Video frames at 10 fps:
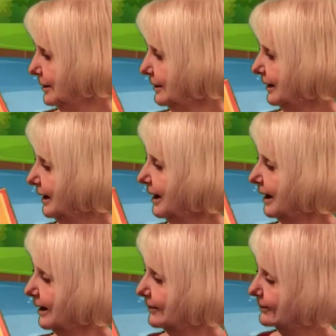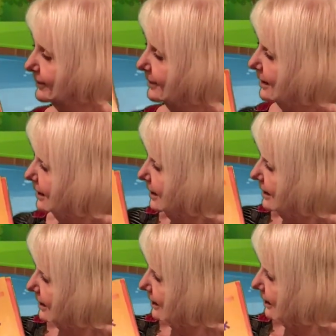Okay,
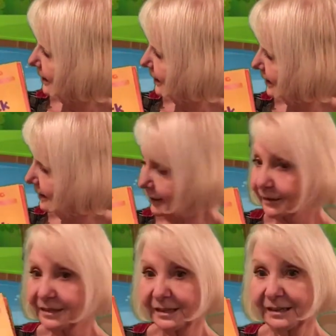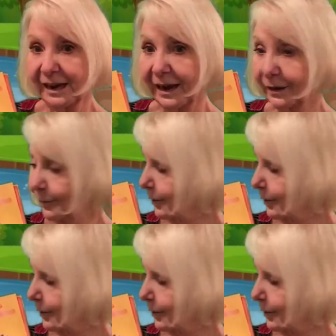and here's the title